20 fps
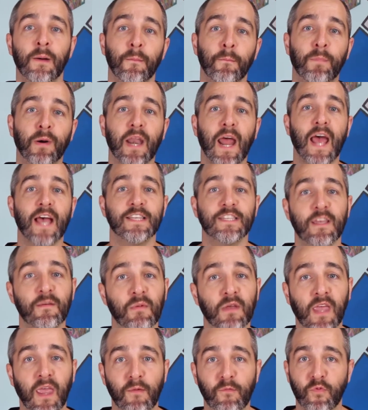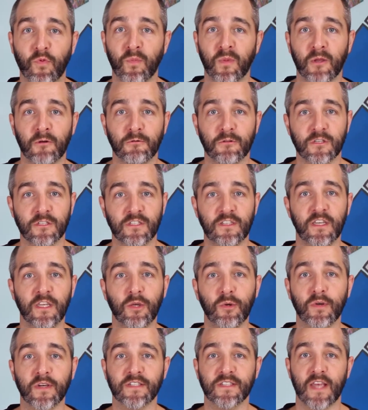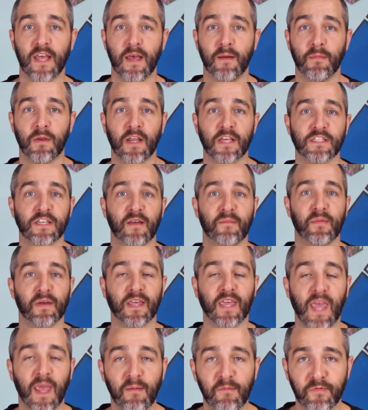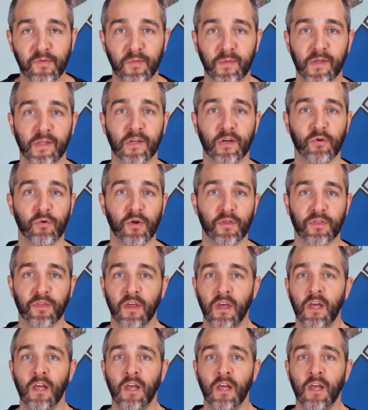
But as I became familiar with the CQE exam and as I became familiar with